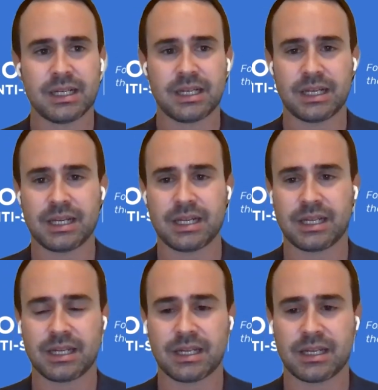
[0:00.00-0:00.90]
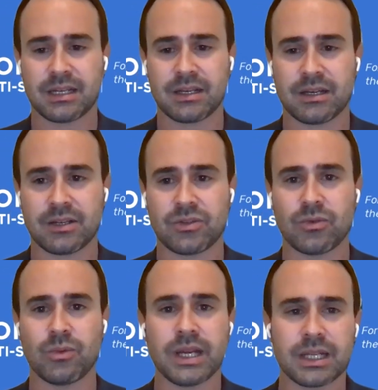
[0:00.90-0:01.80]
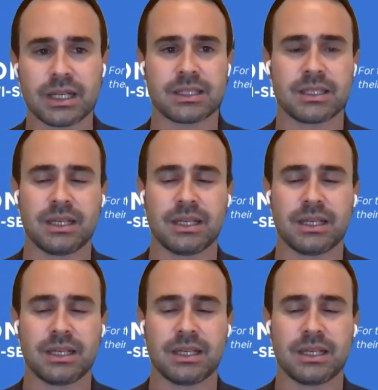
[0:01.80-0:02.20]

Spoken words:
and the way that